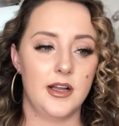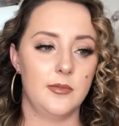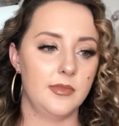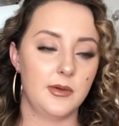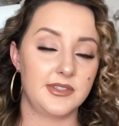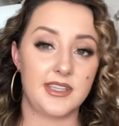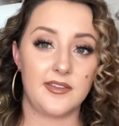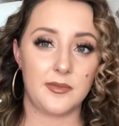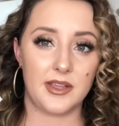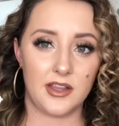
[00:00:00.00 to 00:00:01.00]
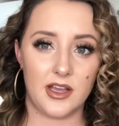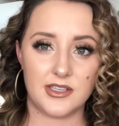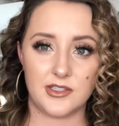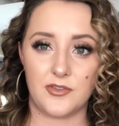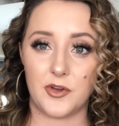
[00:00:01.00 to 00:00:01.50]
it was saving me a lot.
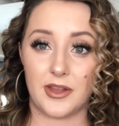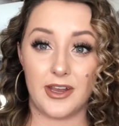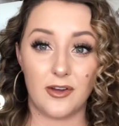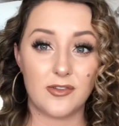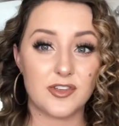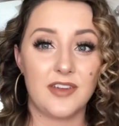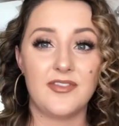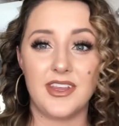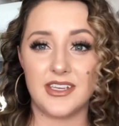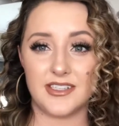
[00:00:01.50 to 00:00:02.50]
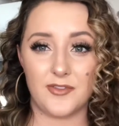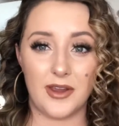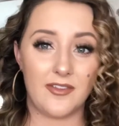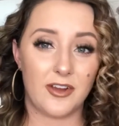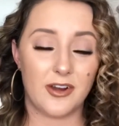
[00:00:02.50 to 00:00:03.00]
So if you're getting overdraft fees, if you're
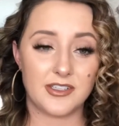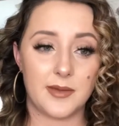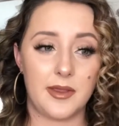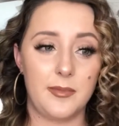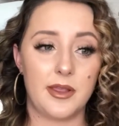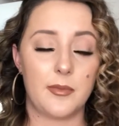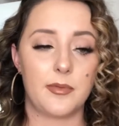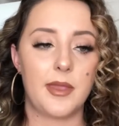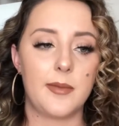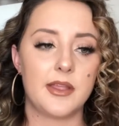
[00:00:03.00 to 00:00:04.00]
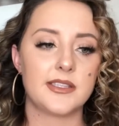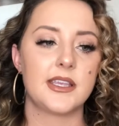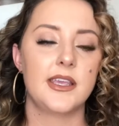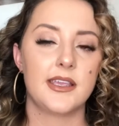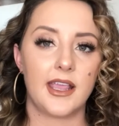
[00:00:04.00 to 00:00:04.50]
having a hard time keeping up with payments,
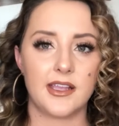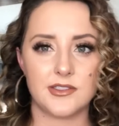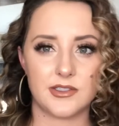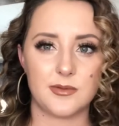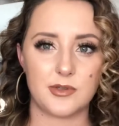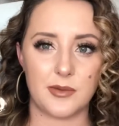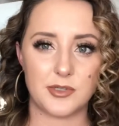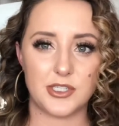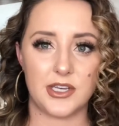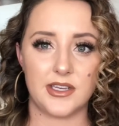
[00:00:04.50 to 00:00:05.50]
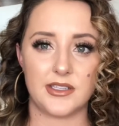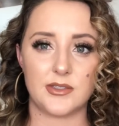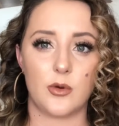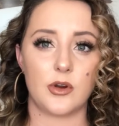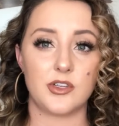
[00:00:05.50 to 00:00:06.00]
cancel subscriptions
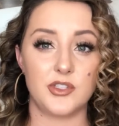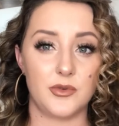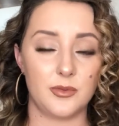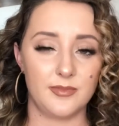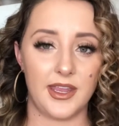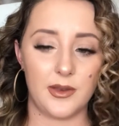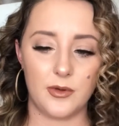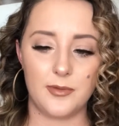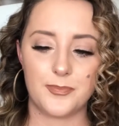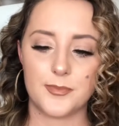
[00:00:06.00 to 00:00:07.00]
or do annual.